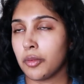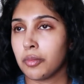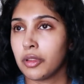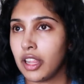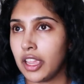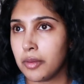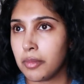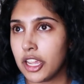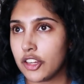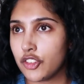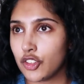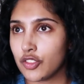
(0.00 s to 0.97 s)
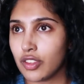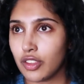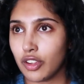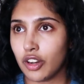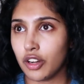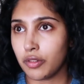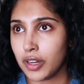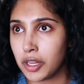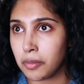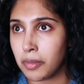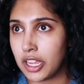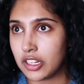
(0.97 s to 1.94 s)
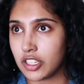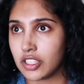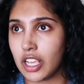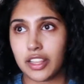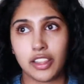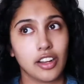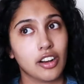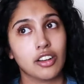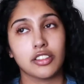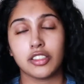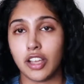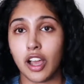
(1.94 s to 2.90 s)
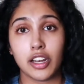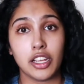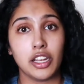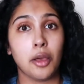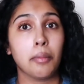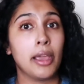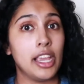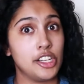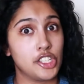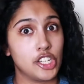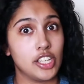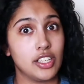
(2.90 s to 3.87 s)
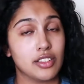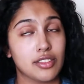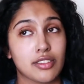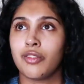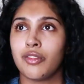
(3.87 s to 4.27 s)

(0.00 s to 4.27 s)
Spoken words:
plain pages, there are gridded pages, and there are dotted pages.